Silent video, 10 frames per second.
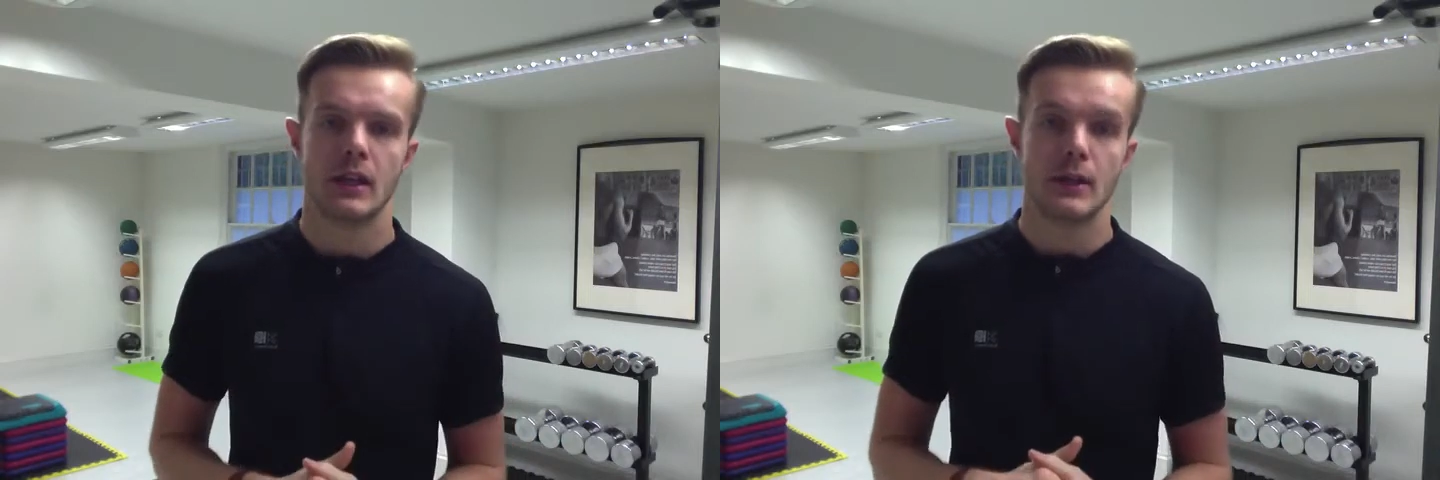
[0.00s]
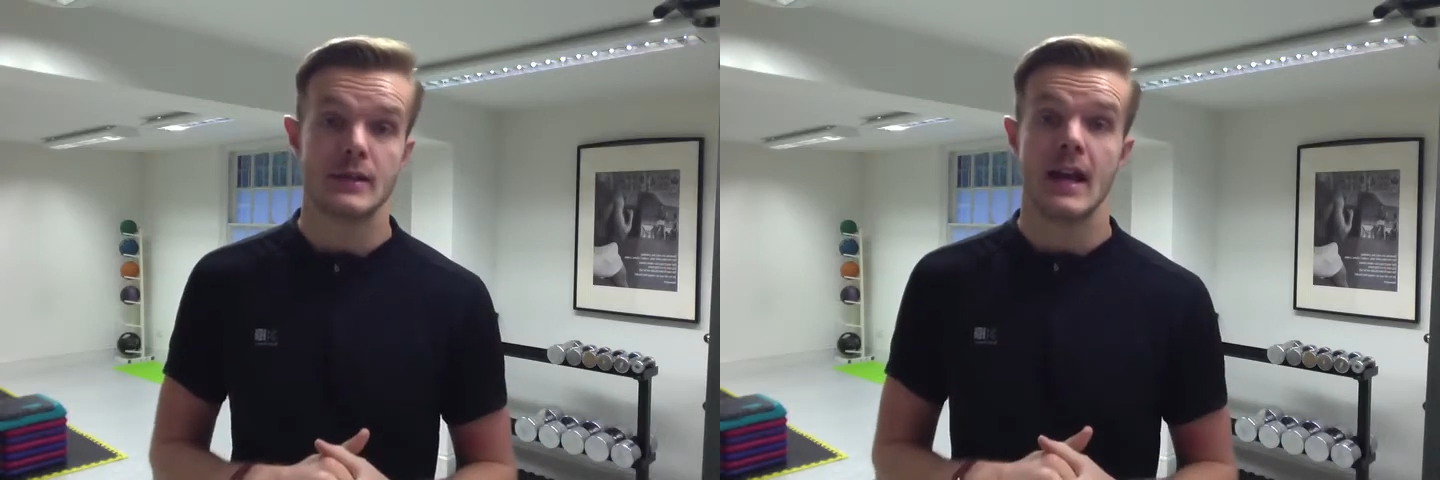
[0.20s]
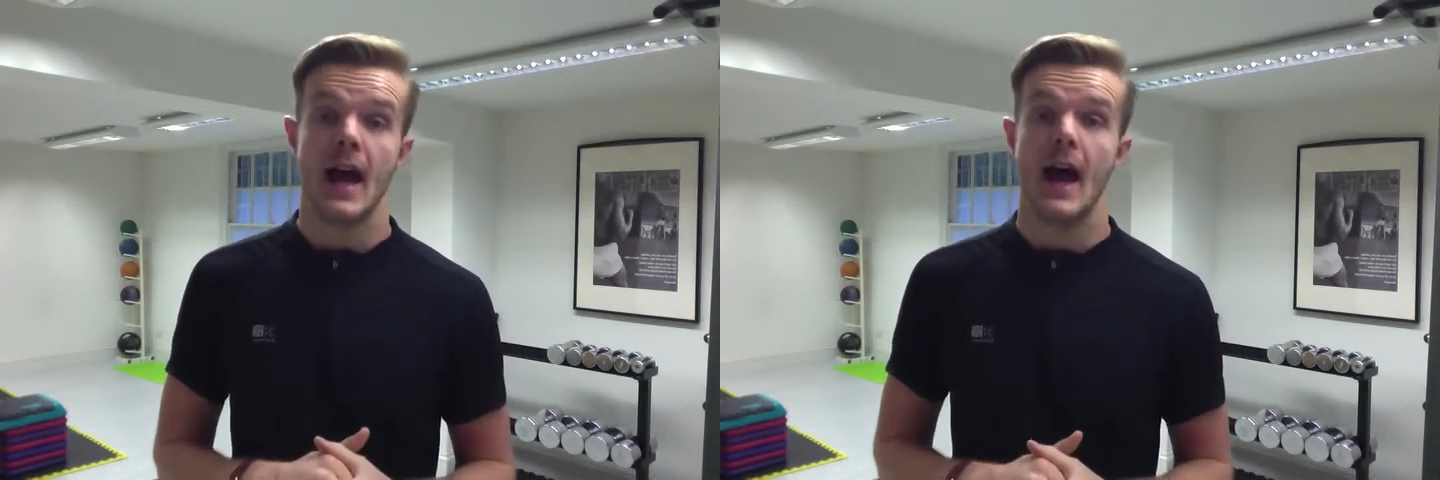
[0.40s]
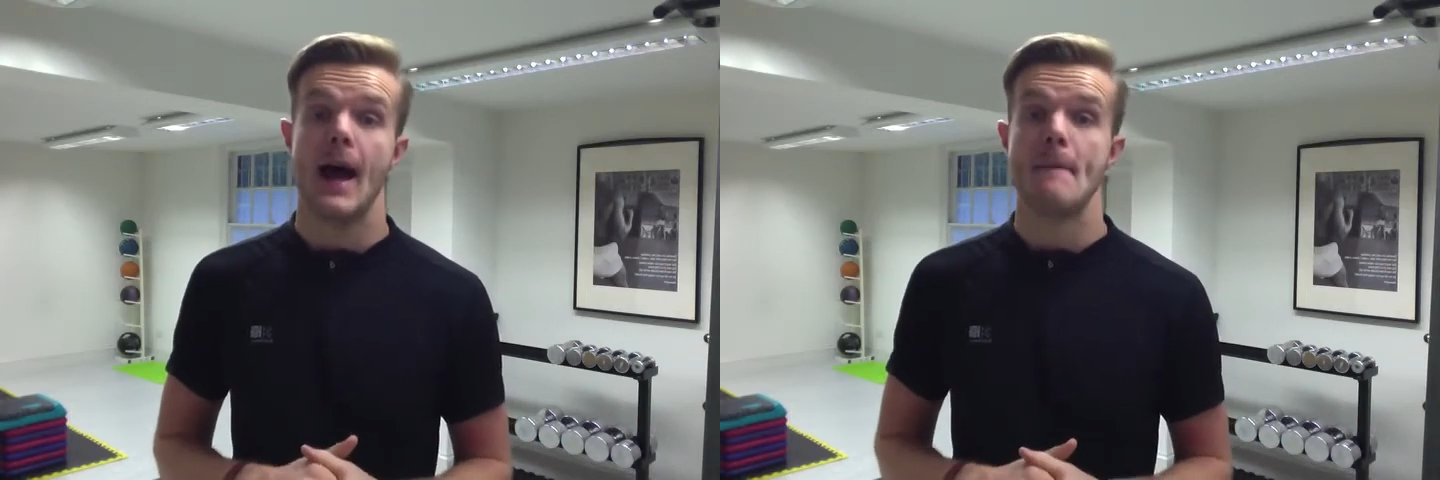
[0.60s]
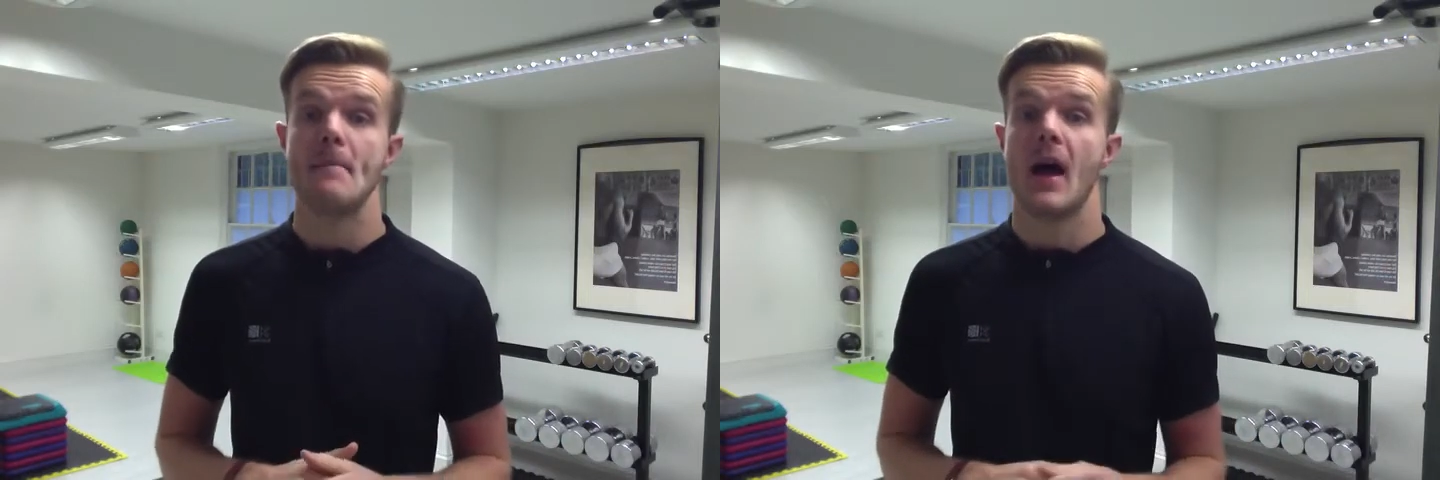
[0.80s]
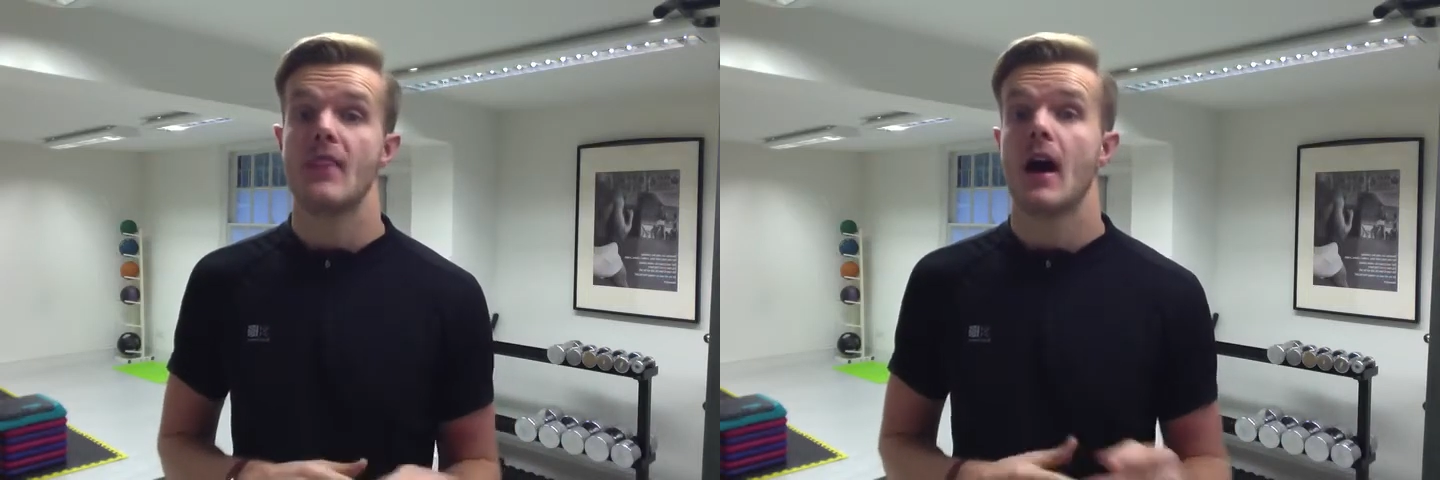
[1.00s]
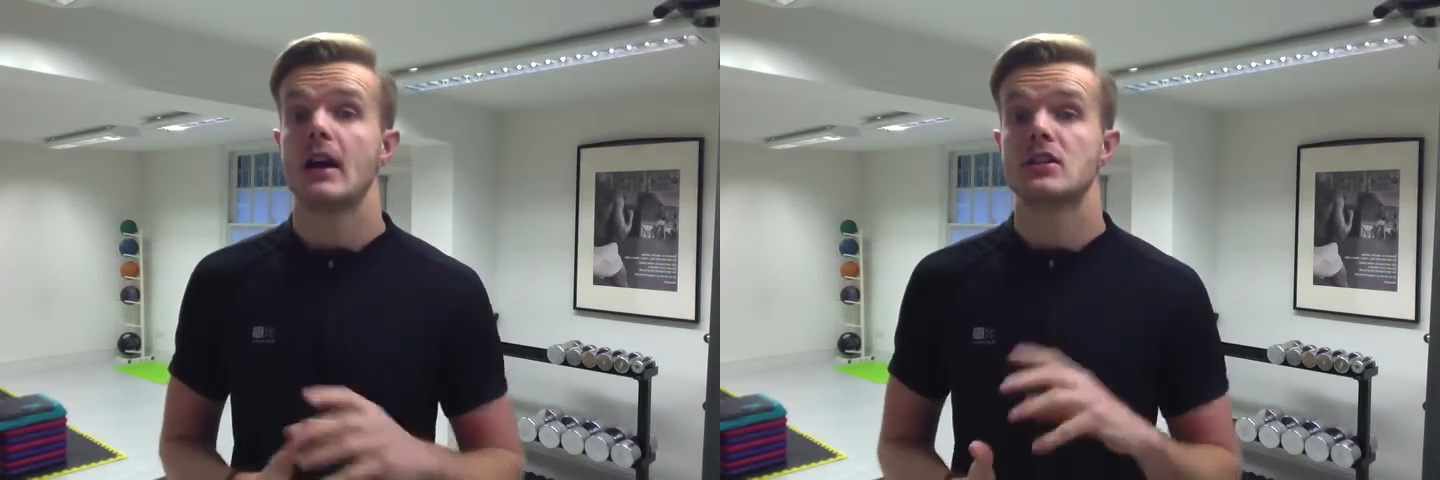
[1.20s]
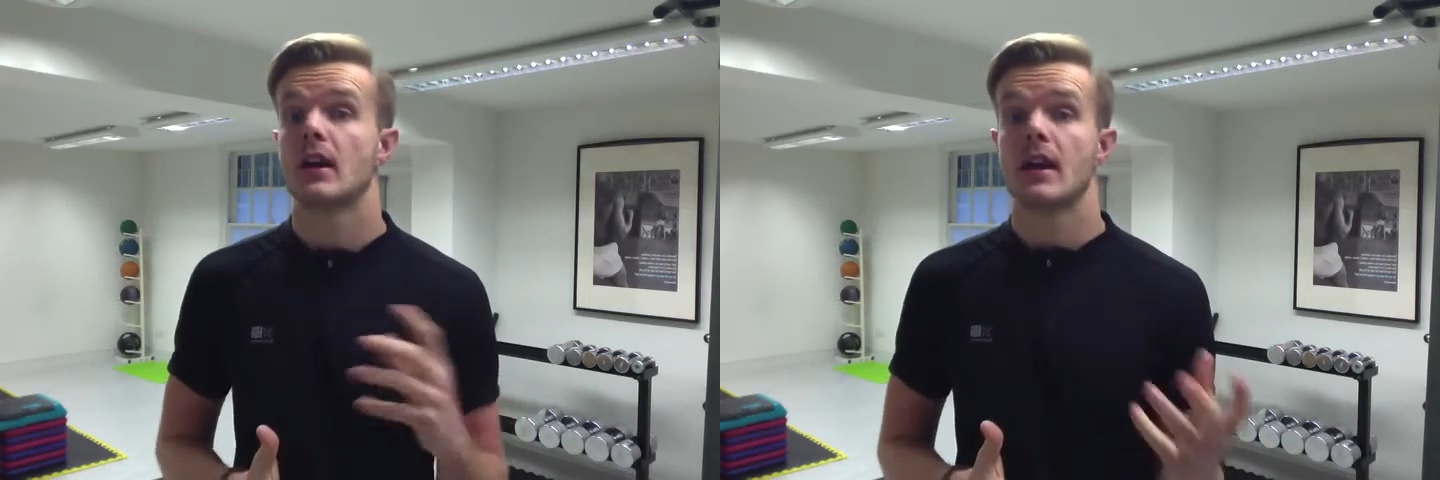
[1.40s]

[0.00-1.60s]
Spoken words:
you use. And actually,